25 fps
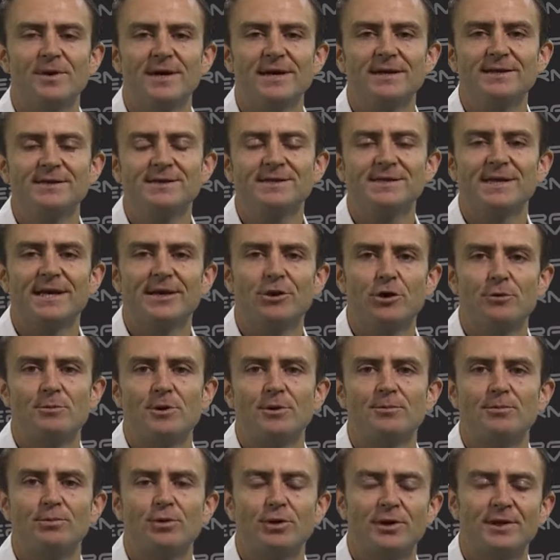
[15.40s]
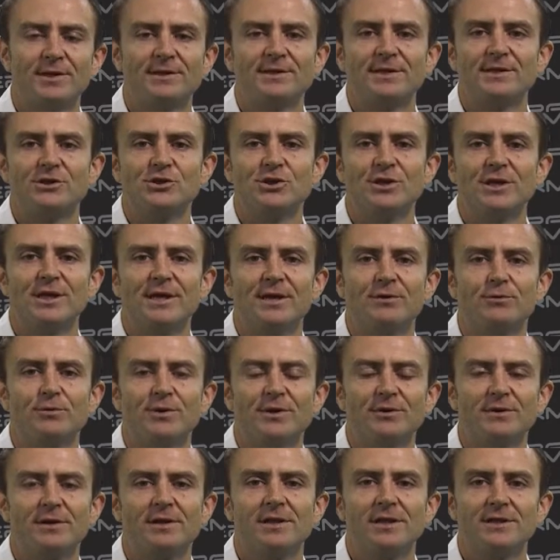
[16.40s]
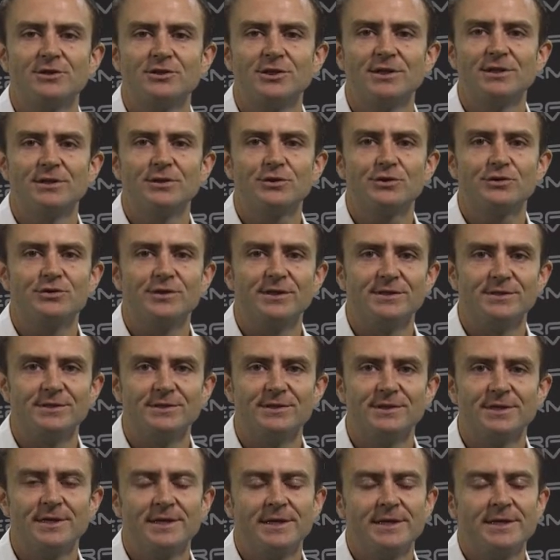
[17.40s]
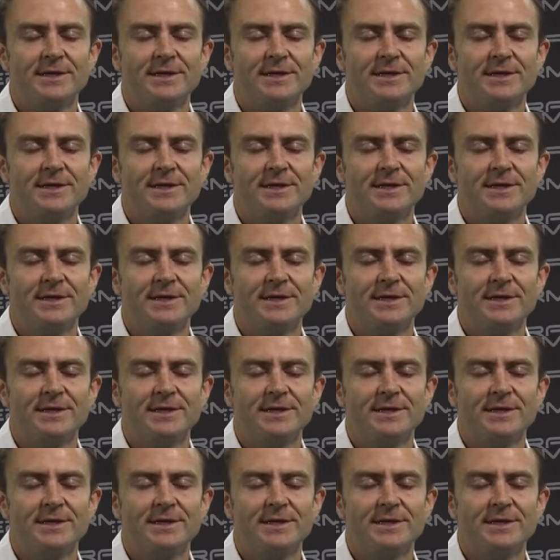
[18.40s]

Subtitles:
Bass and I'm a product engineer with Clutch Industries.